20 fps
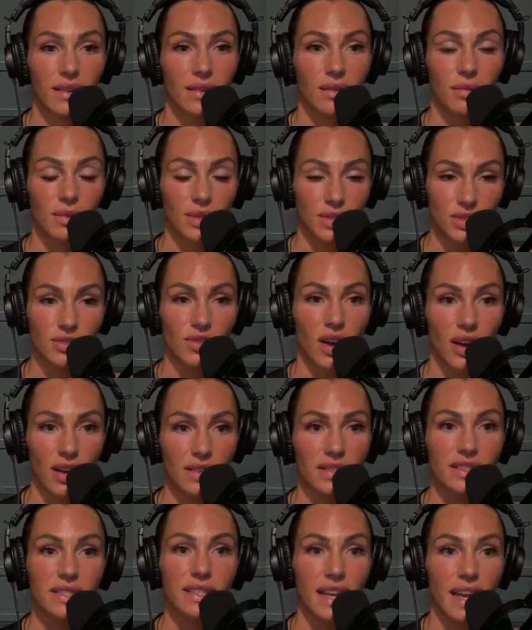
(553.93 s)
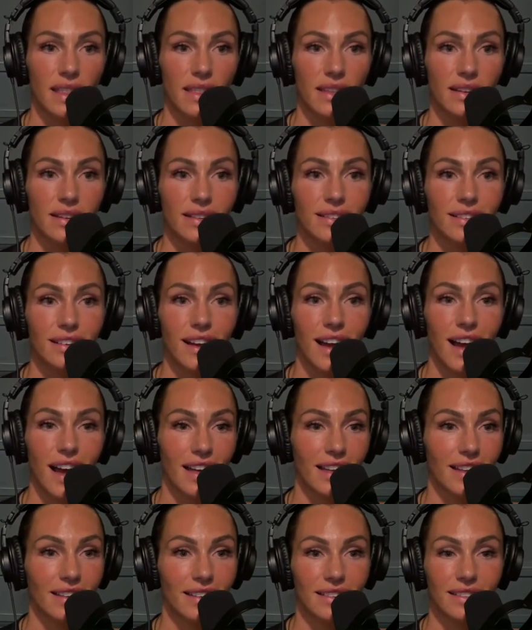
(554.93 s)
we're stronger together.
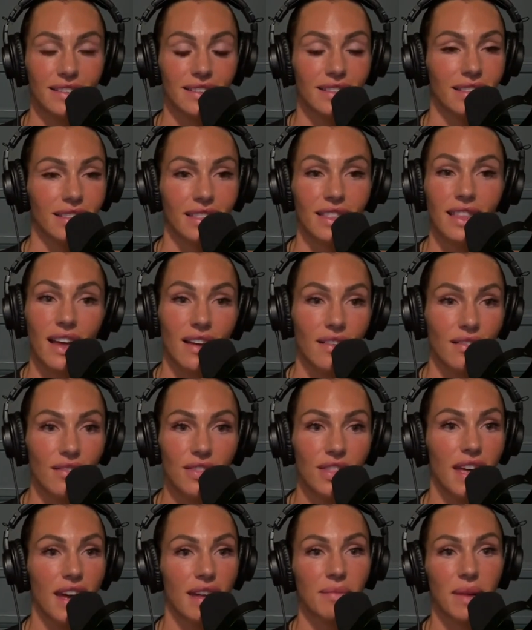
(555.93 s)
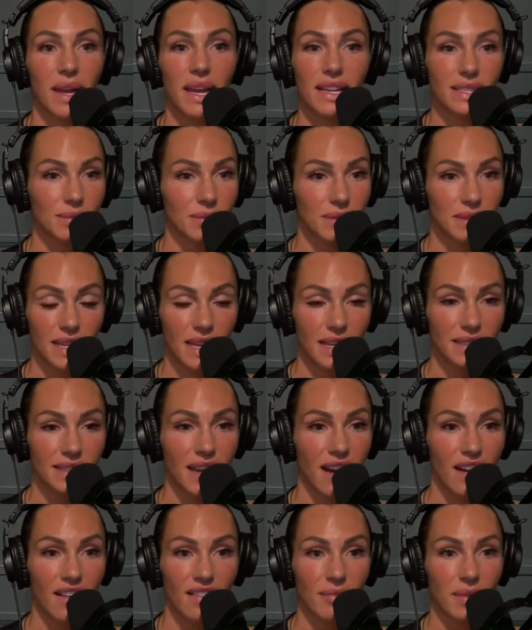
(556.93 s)
I love that my husband takes
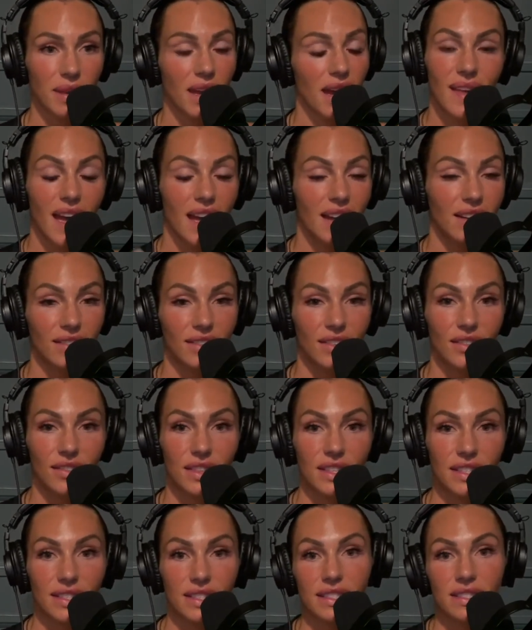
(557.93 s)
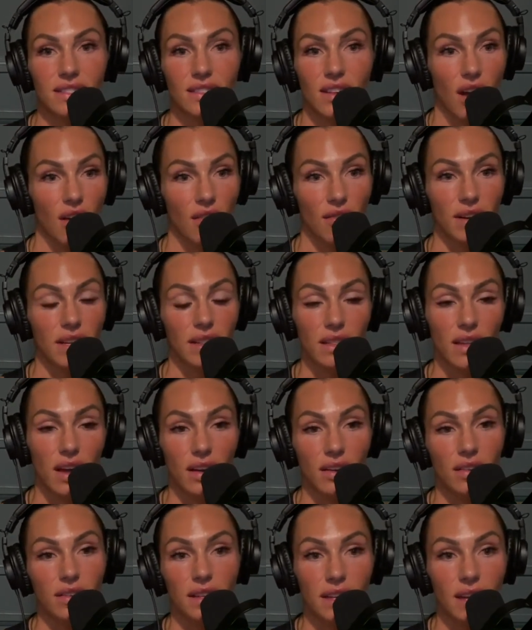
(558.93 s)
care of me. I don't know. This is already
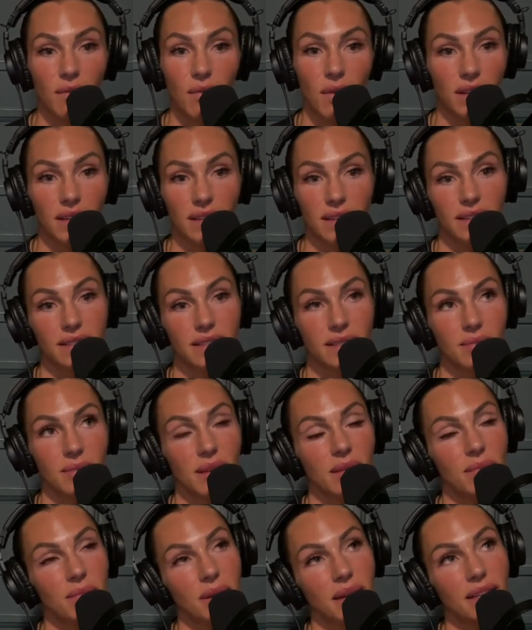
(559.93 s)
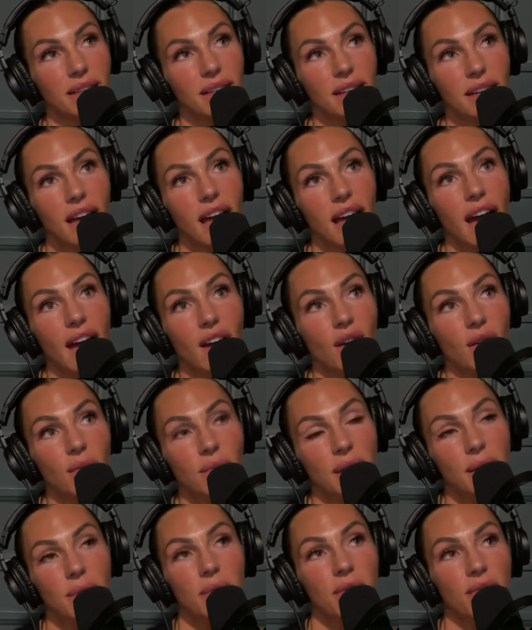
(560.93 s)
longer than I wanted it to be, but I hope
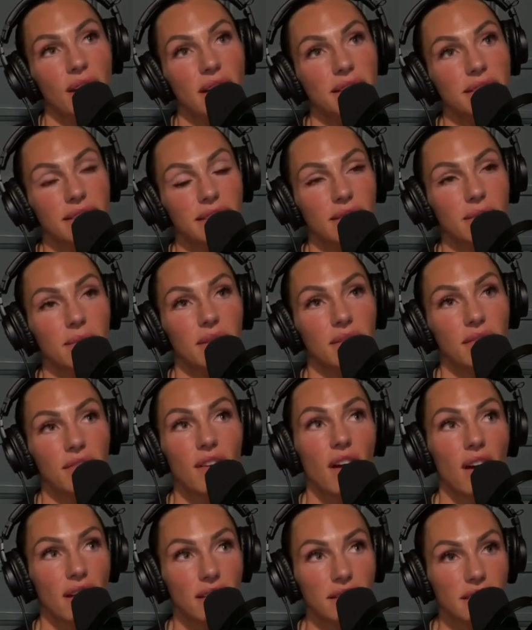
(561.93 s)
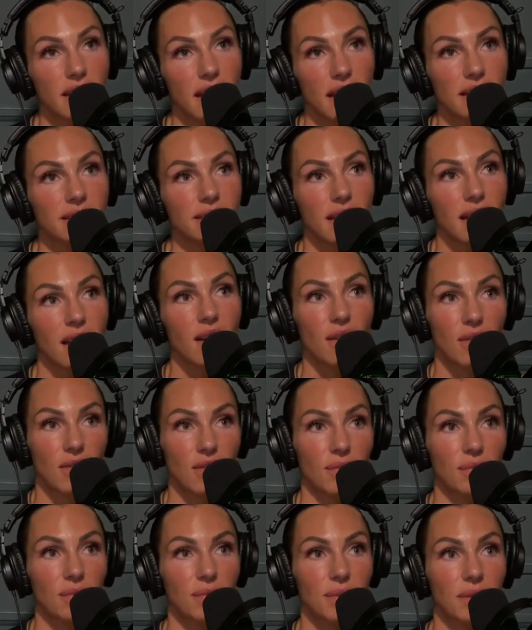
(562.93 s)
that provides a little bit of context. I
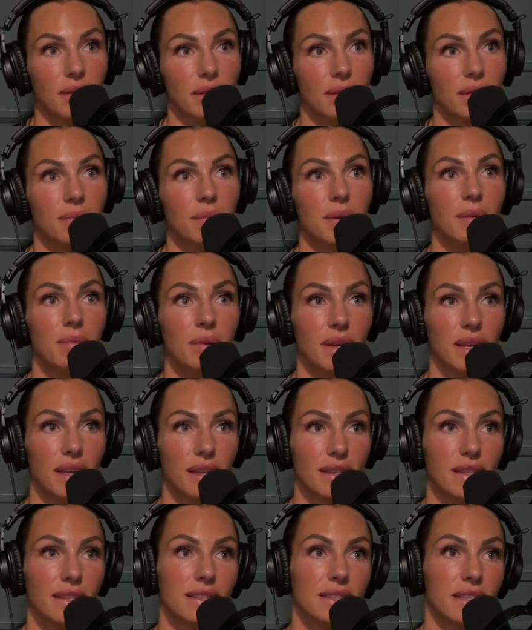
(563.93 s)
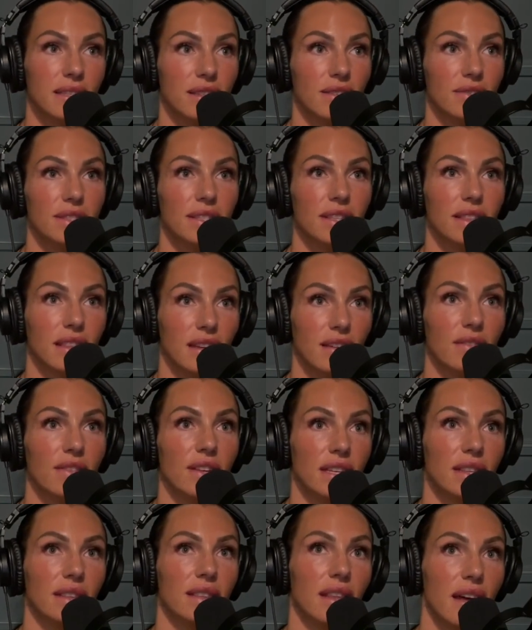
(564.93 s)
hope people can continue to live
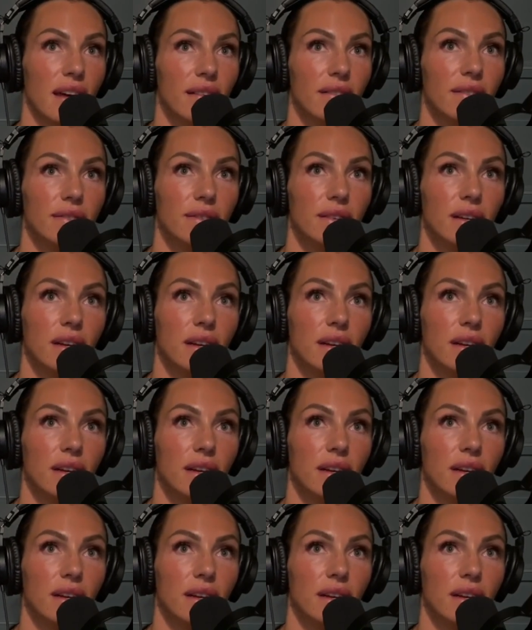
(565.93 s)
in love,